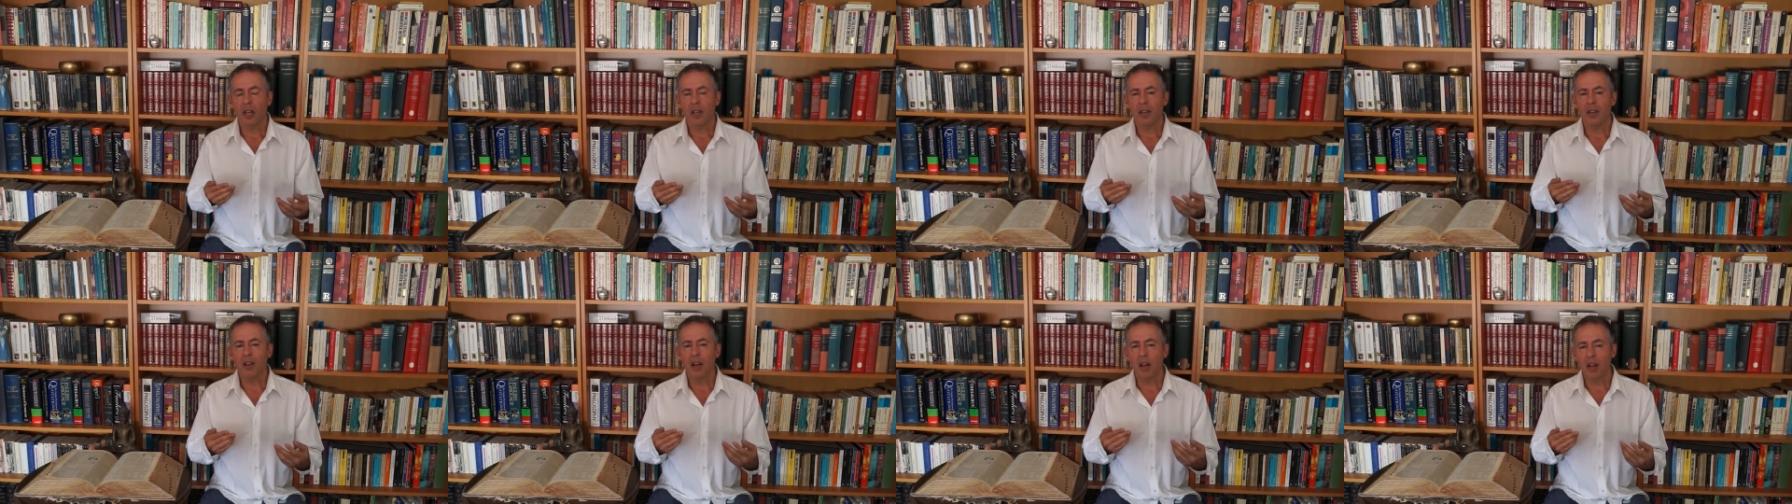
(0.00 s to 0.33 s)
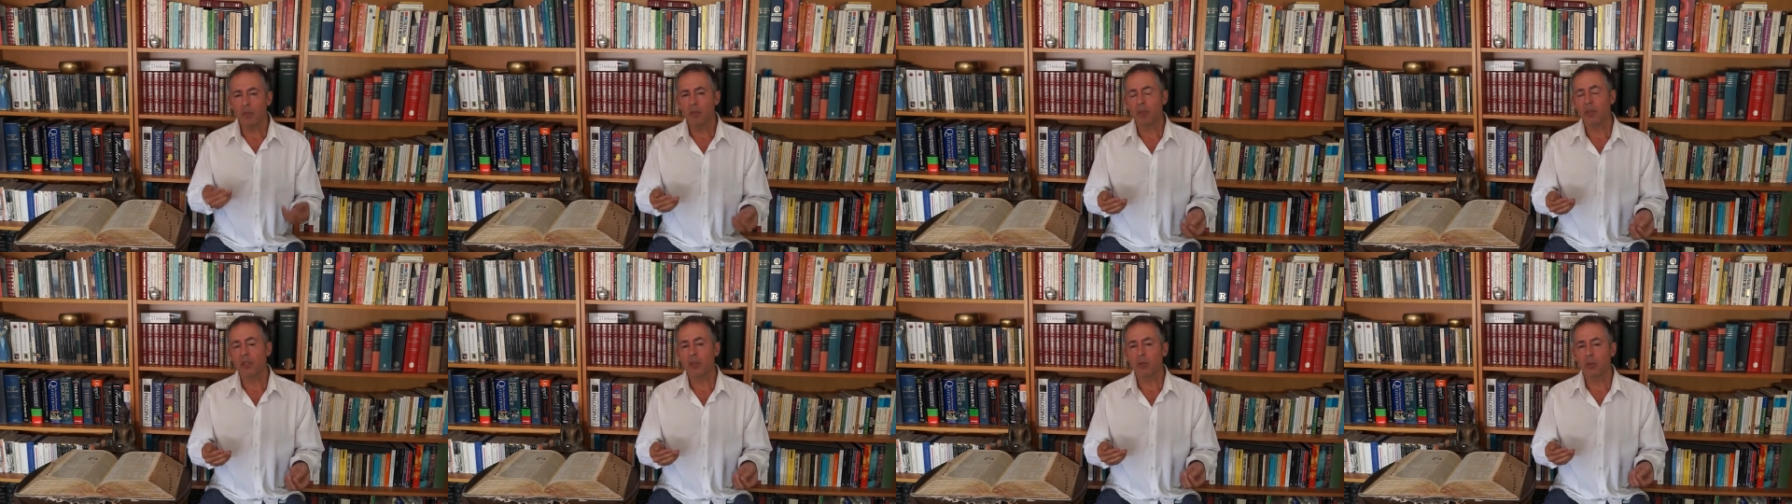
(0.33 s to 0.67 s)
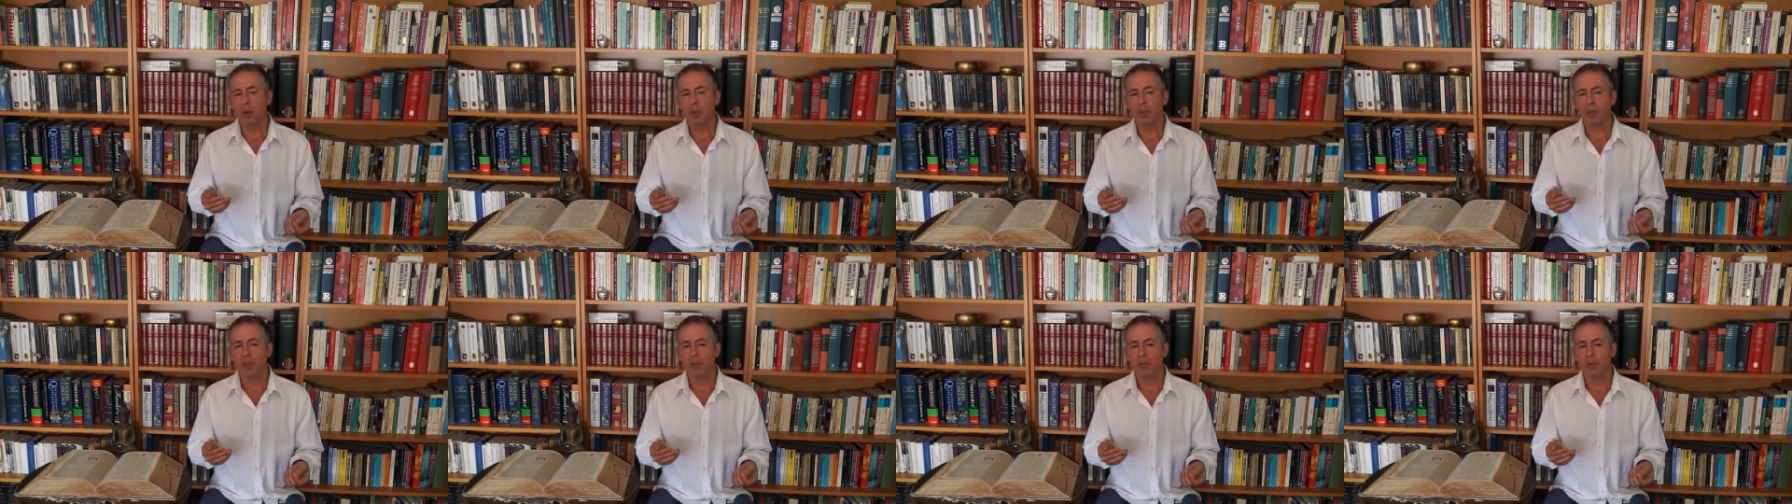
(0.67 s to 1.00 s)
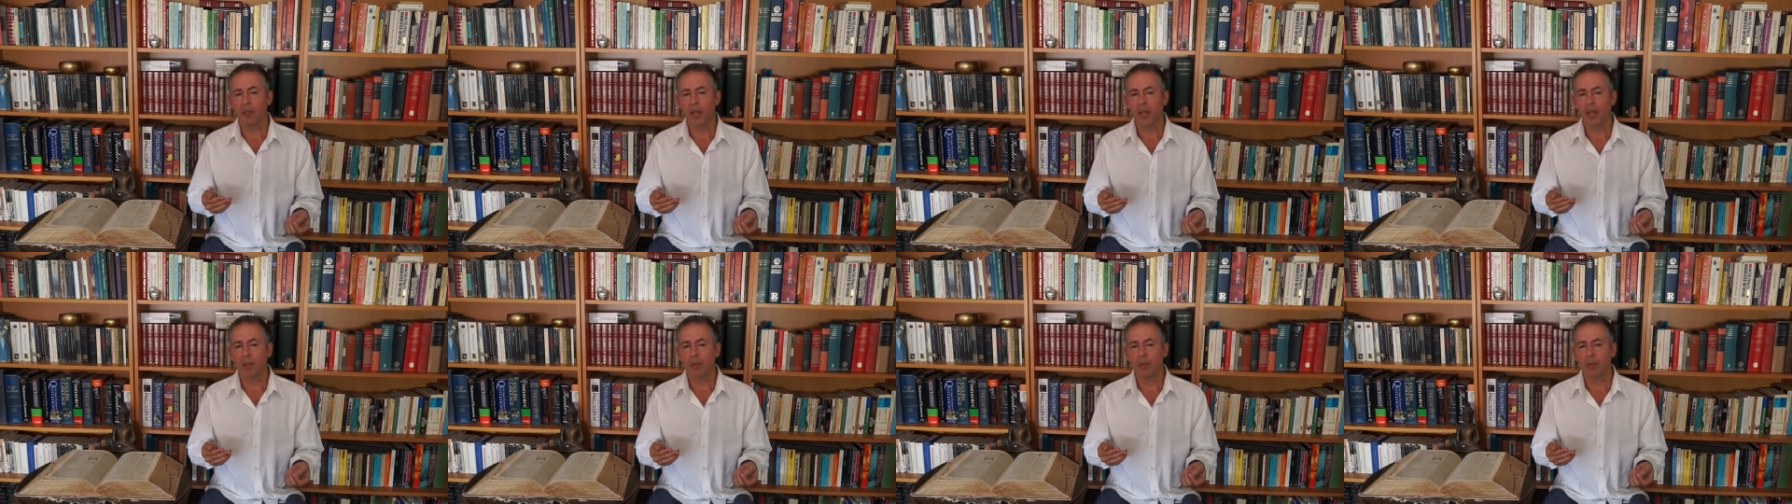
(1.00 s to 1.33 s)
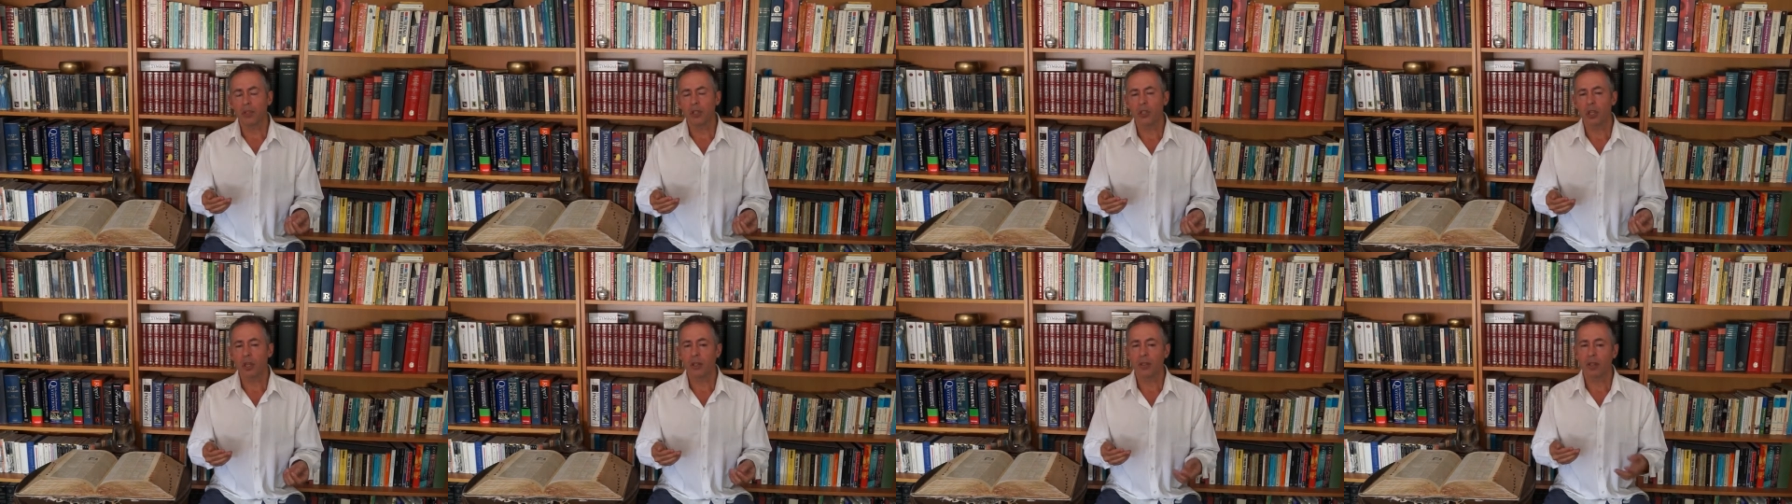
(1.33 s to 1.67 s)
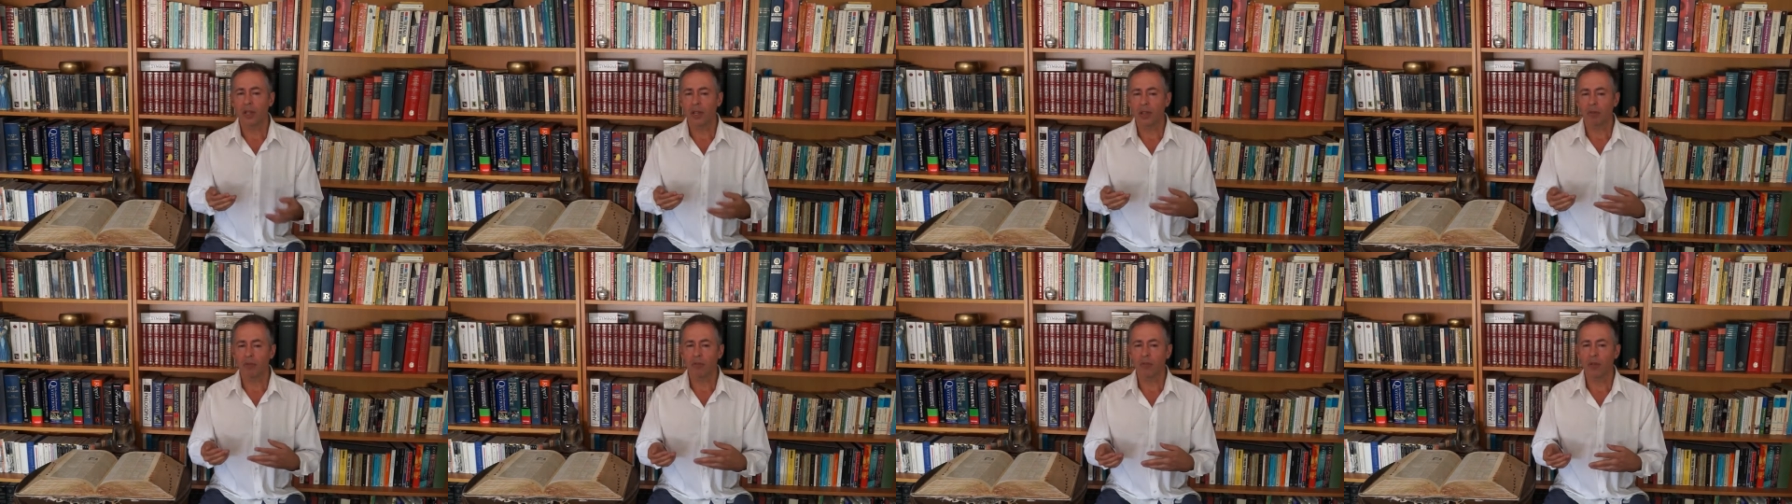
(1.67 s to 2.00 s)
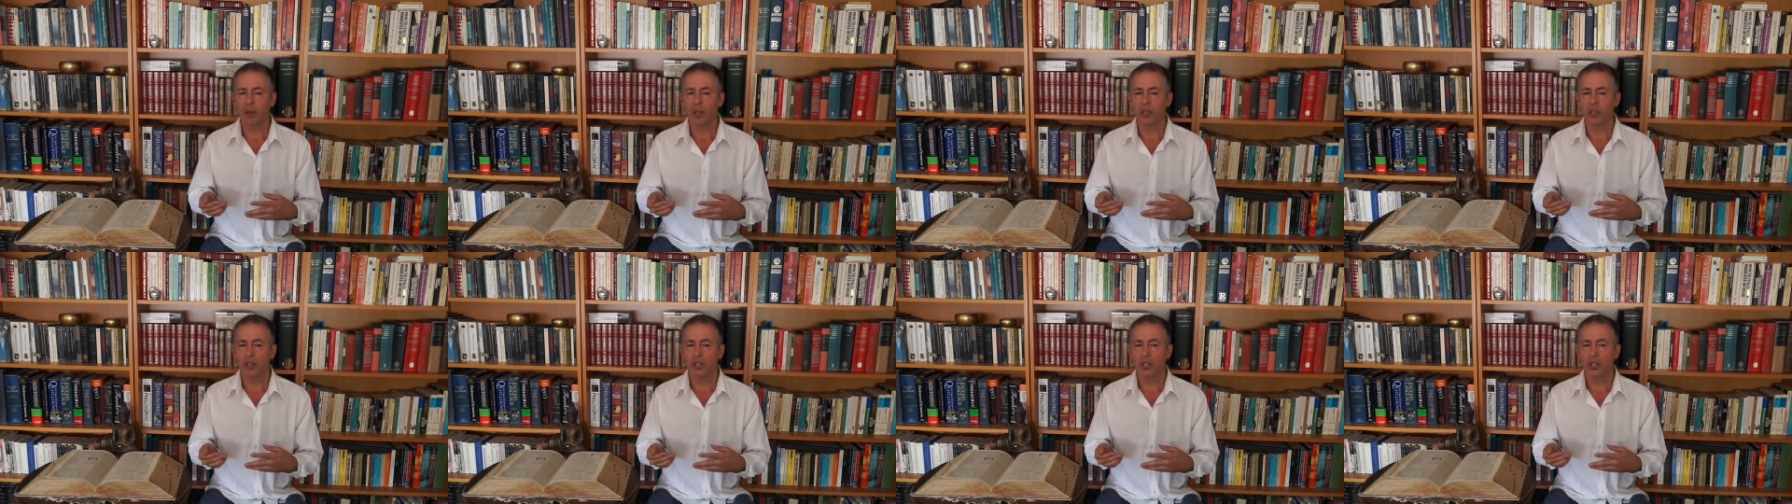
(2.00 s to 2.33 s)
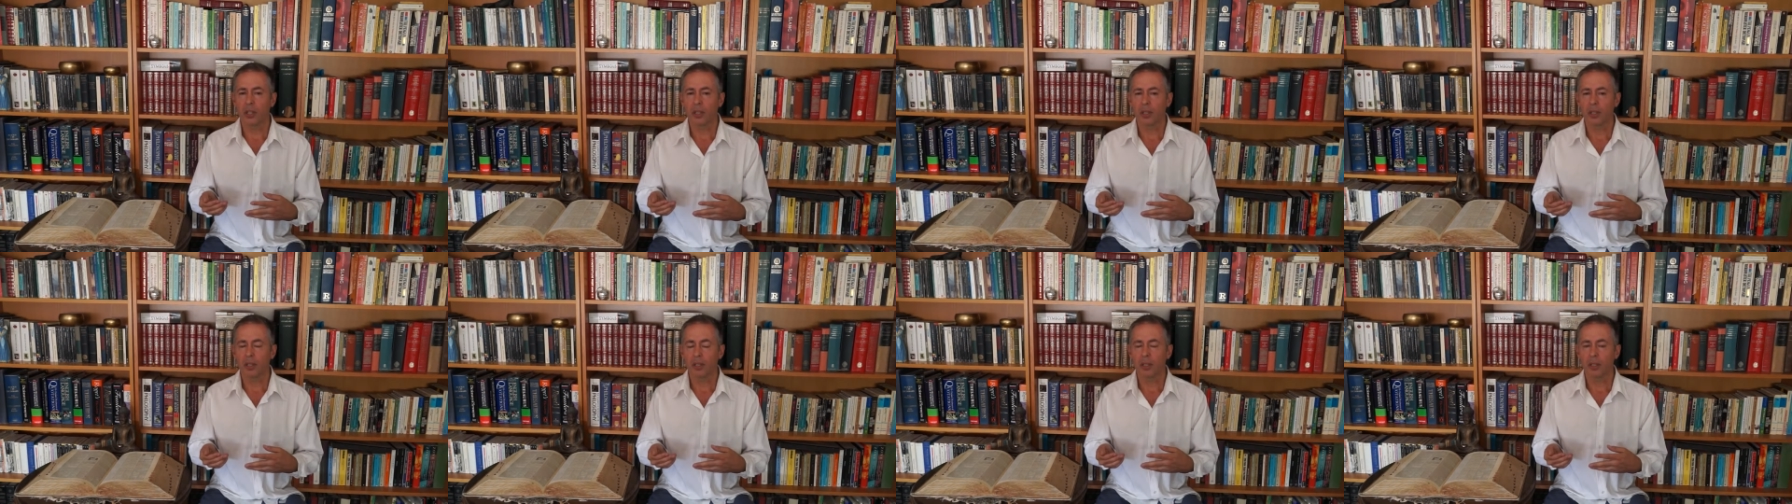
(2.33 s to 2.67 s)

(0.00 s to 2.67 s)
non-prescriptive language, unlike French,